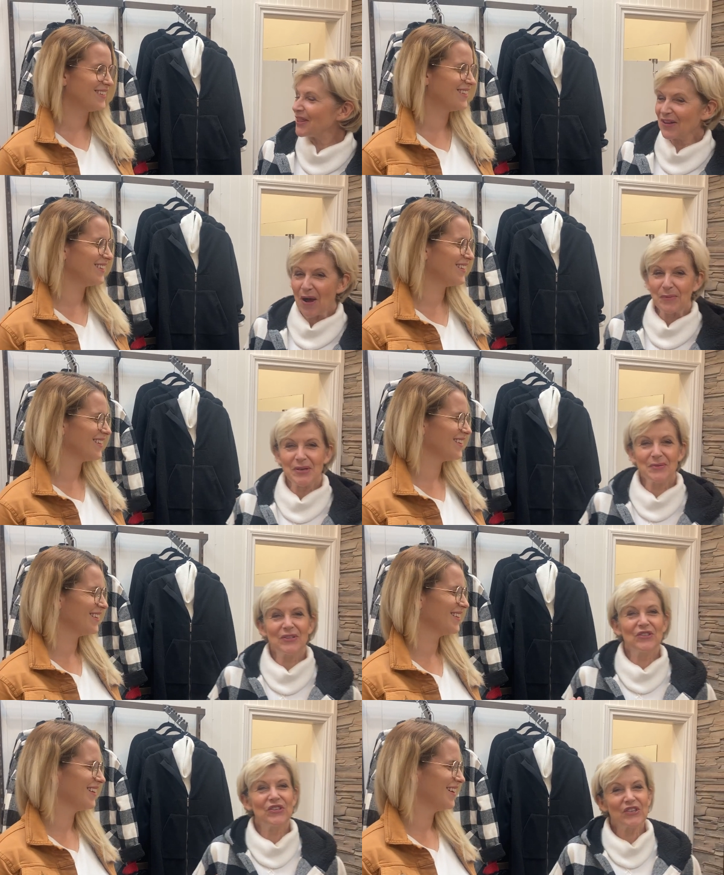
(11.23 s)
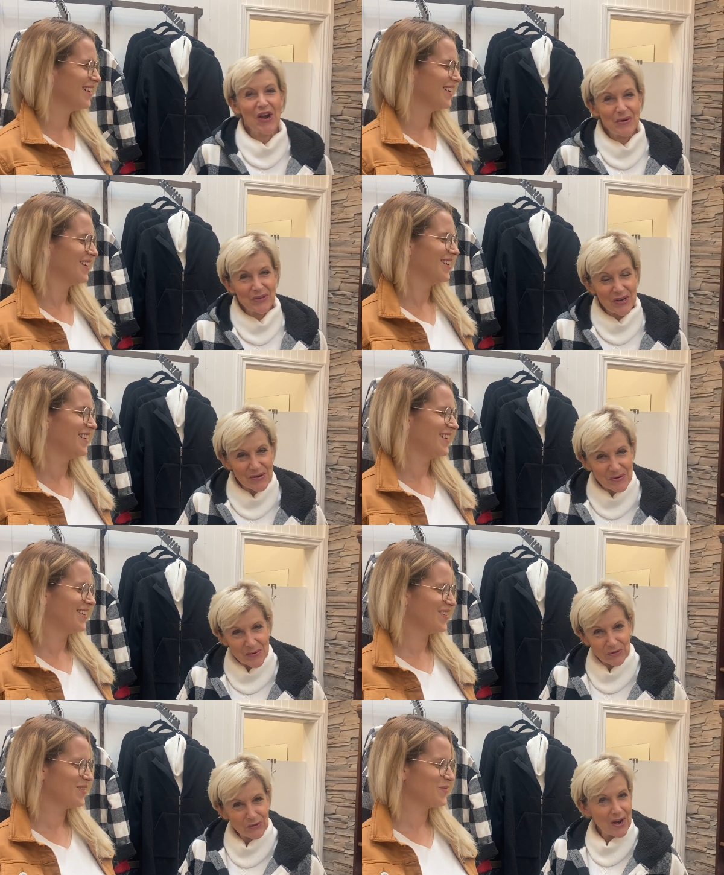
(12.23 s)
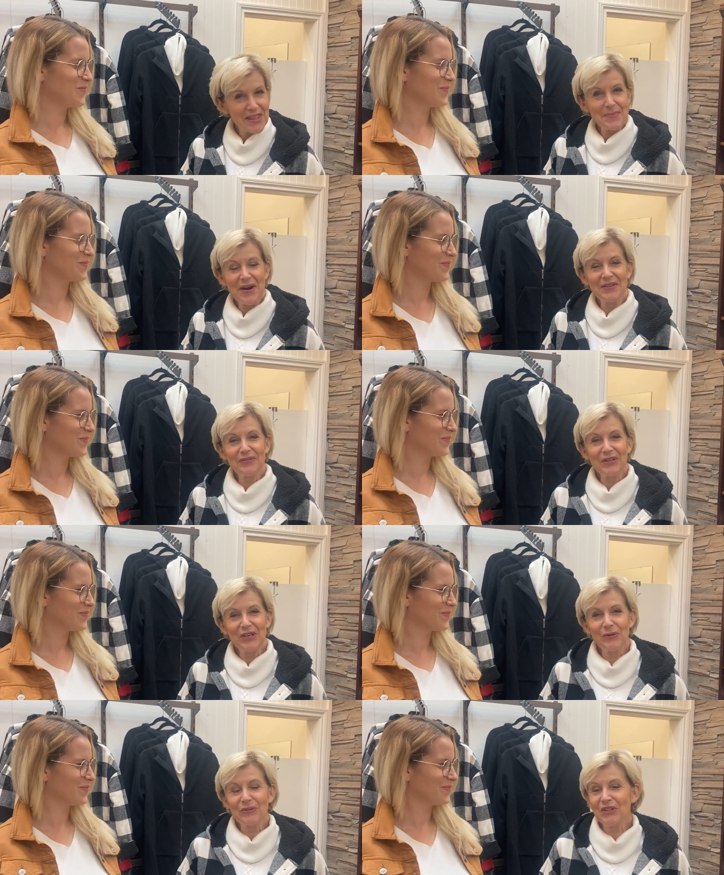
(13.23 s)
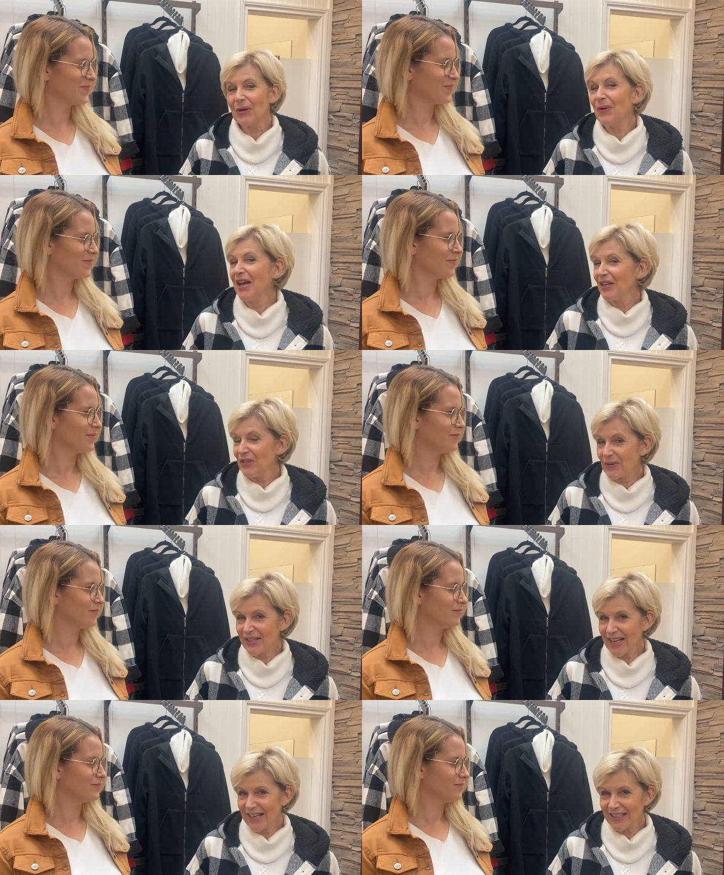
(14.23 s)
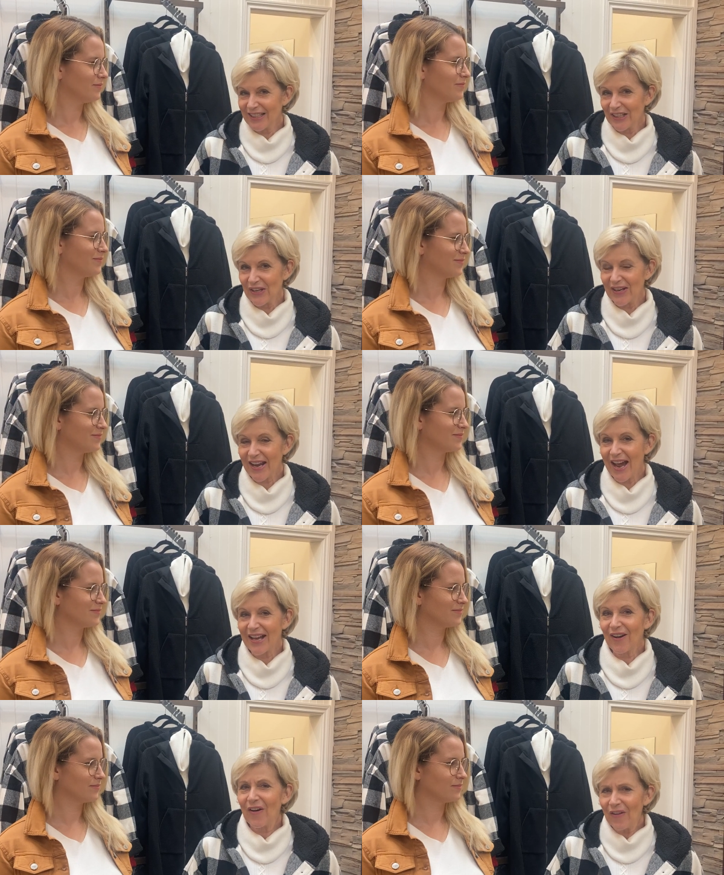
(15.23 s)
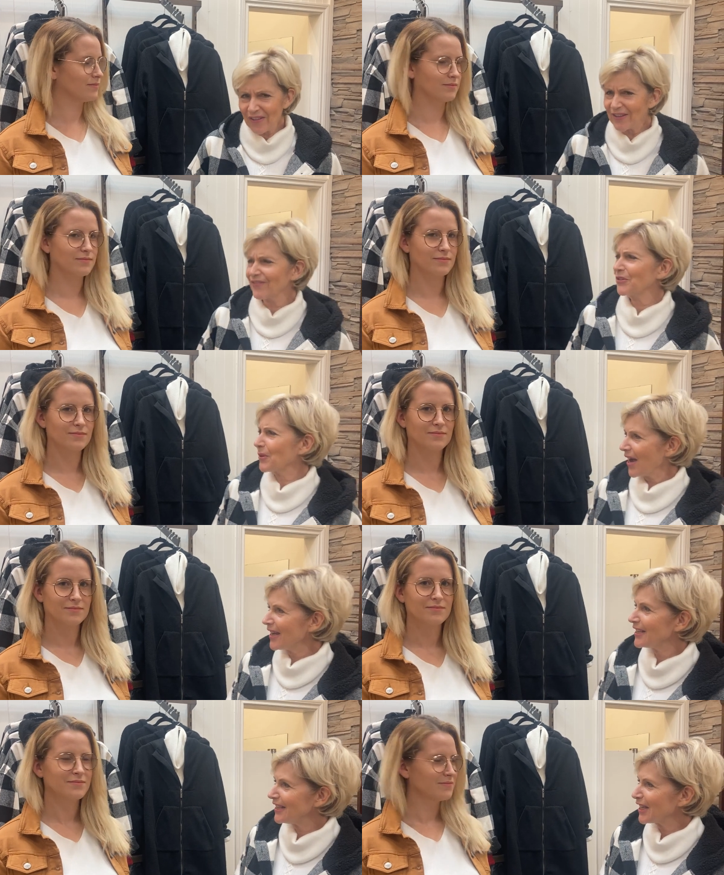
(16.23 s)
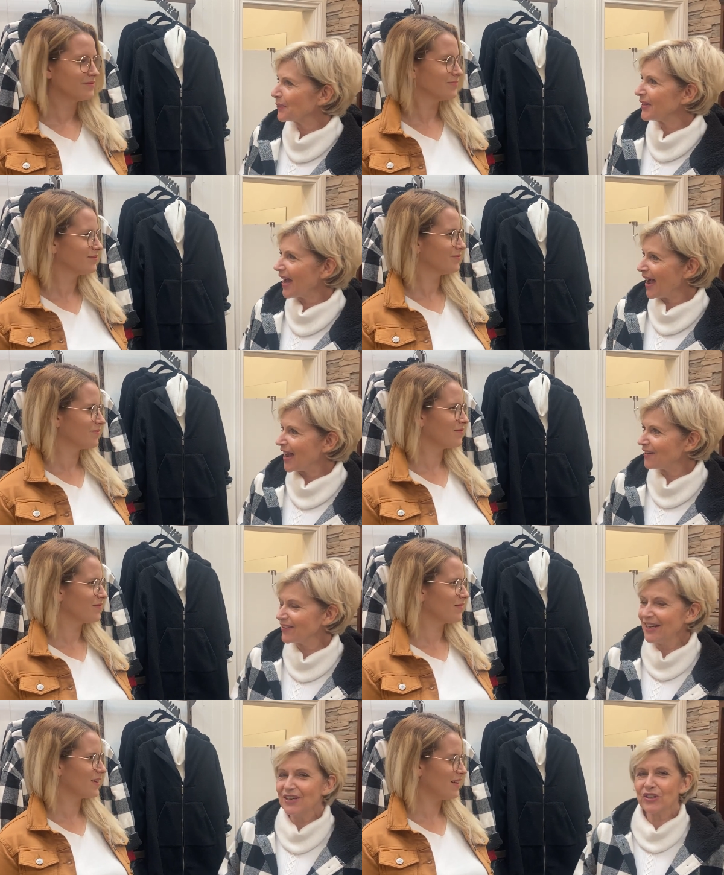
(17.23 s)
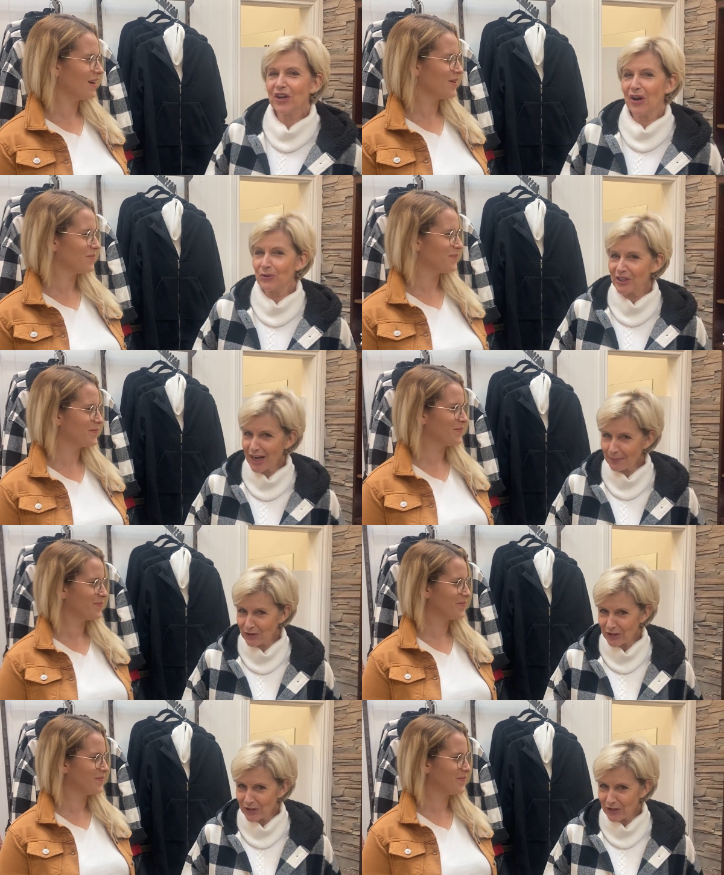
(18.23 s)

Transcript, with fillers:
Speaker 1: we thought we would show you, try them on for you. So you can get a little look at all the variety that we have to yeah. cozy up